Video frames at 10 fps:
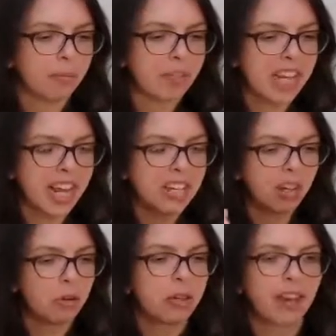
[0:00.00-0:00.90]
to
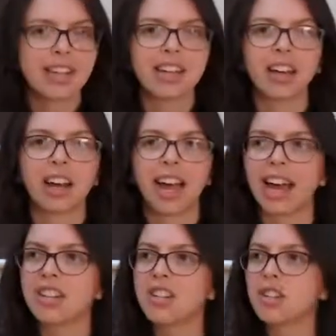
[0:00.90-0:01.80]
cultivate a certain kind of
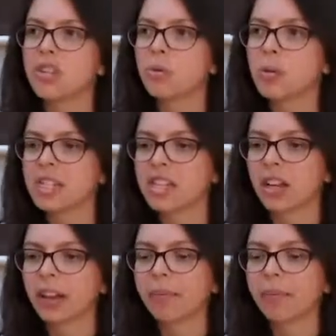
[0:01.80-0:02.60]
attitude towards each other.